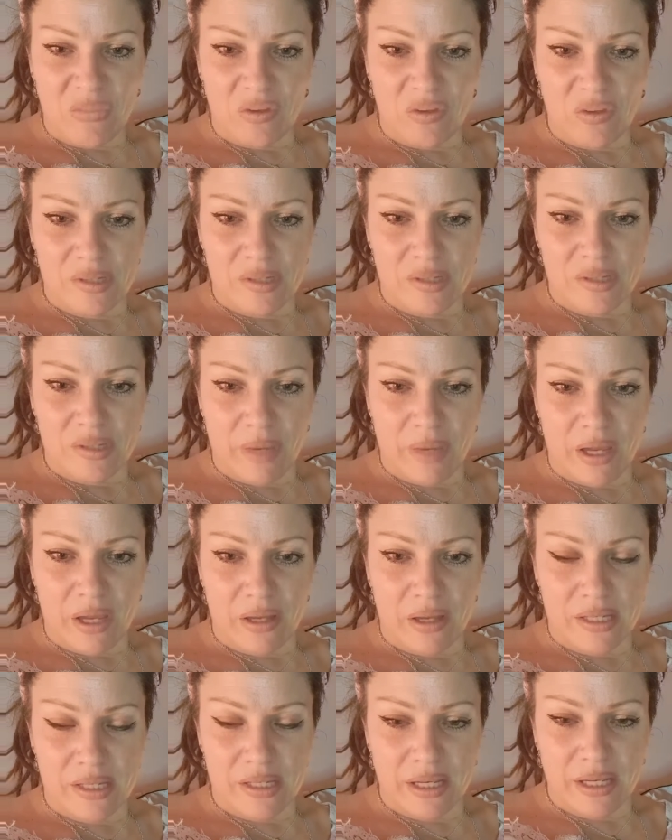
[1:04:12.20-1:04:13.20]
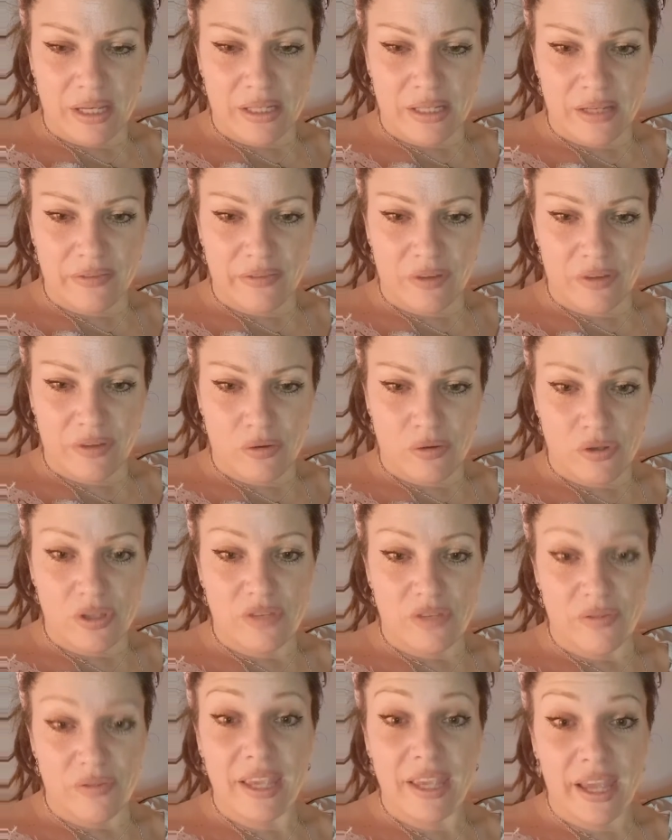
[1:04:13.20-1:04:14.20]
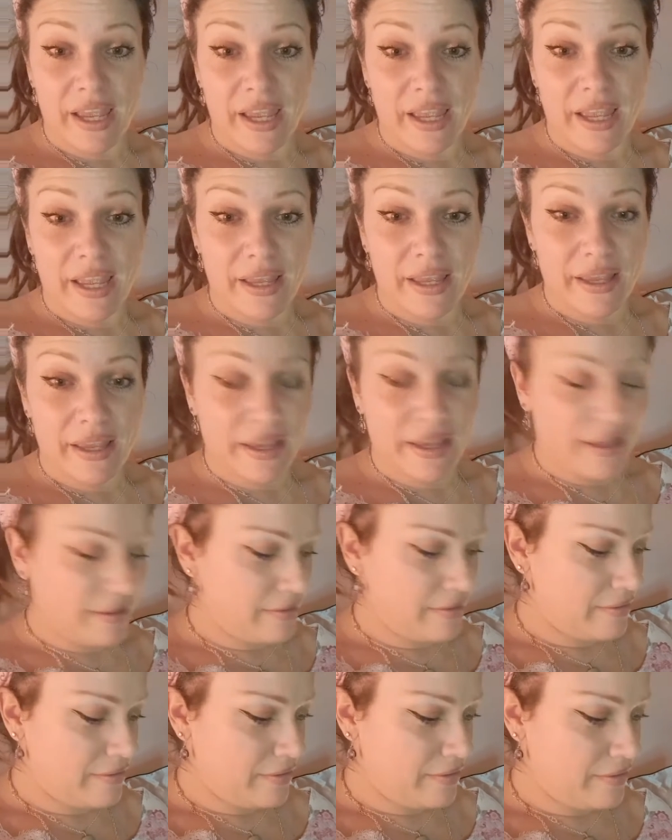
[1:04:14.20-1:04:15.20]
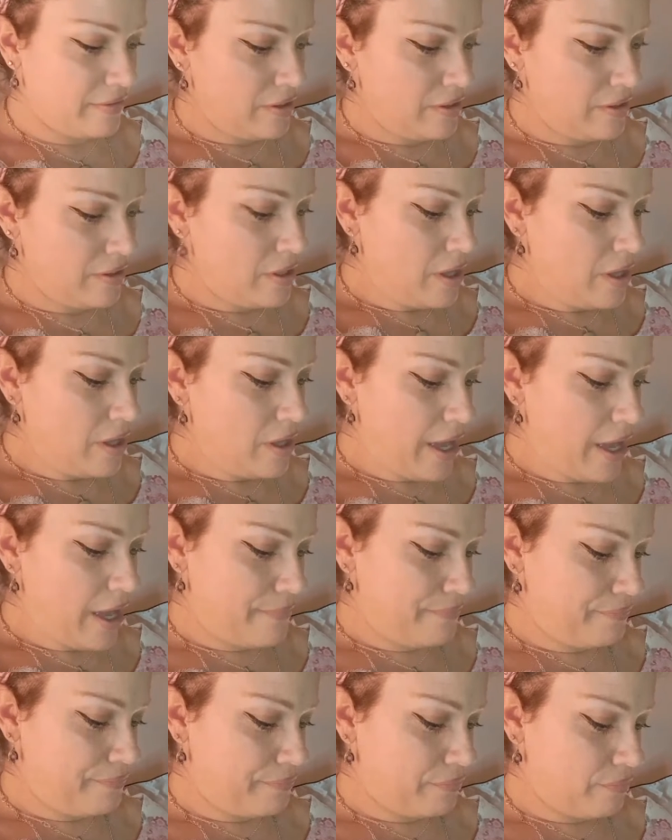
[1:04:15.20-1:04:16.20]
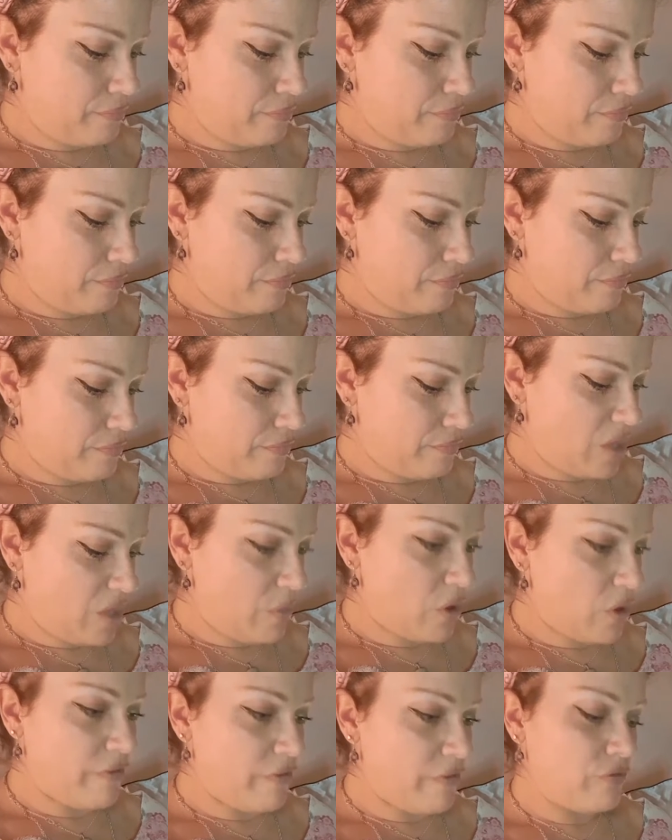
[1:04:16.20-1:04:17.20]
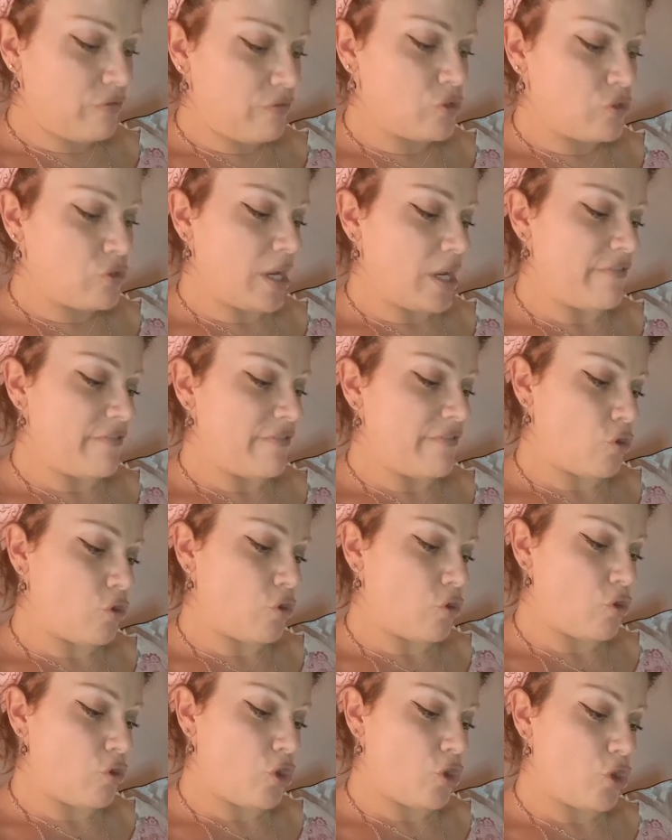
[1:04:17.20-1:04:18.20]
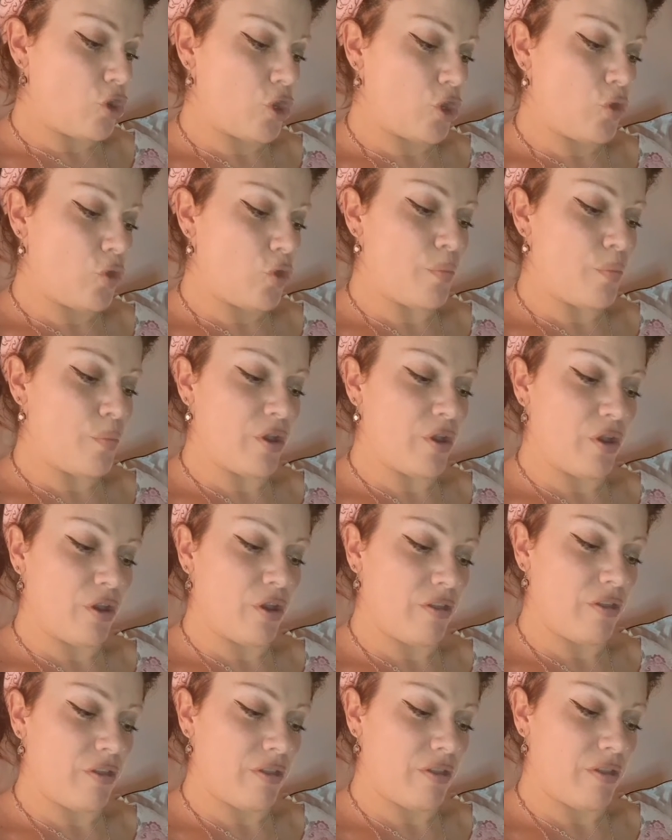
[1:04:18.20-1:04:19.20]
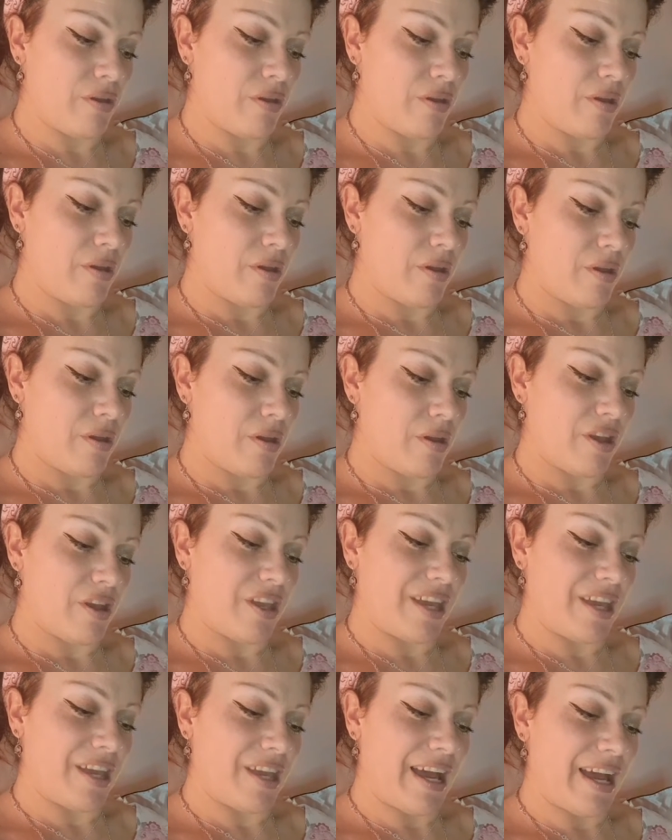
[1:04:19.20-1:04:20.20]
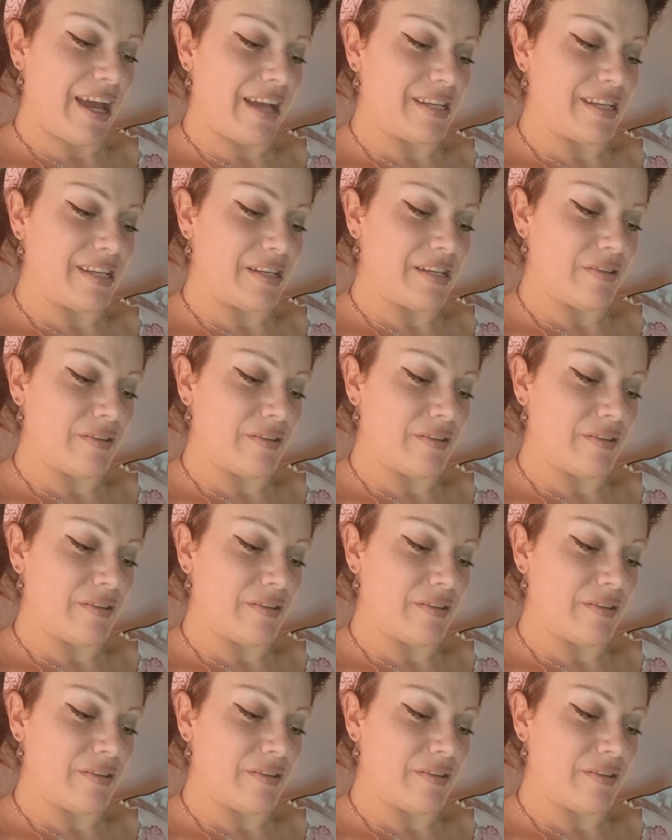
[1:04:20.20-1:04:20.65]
Smart idea, photos of yeah. We've got 24, new birth, guarded.